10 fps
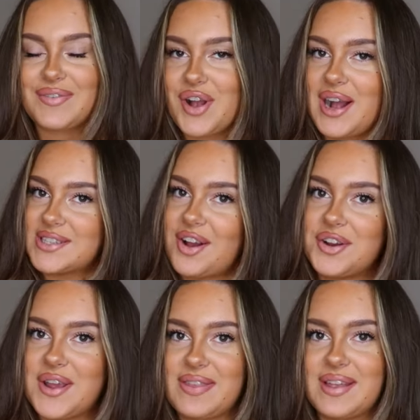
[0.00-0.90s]
If you guys are
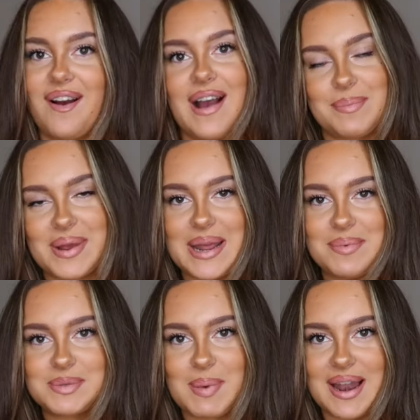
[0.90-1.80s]
new here, then hi, my
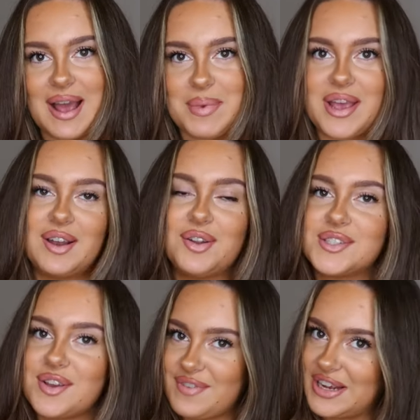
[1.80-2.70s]
name is Bella. I make a
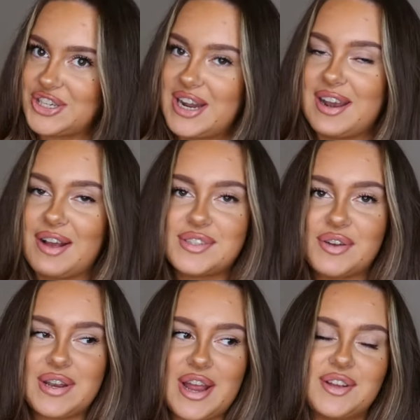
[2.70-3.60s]
lot of fashion and
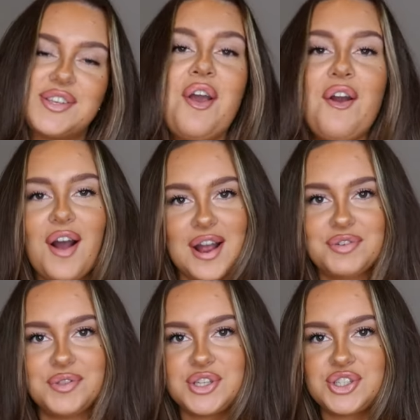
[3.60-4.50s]
lifestyle videos
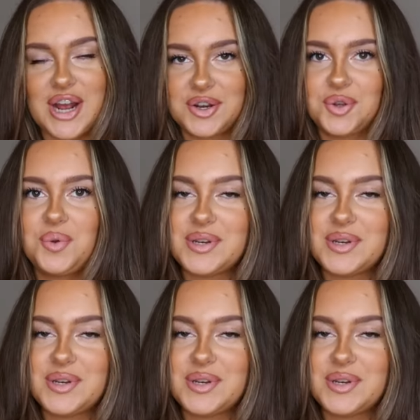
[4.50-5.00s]
over on this channel.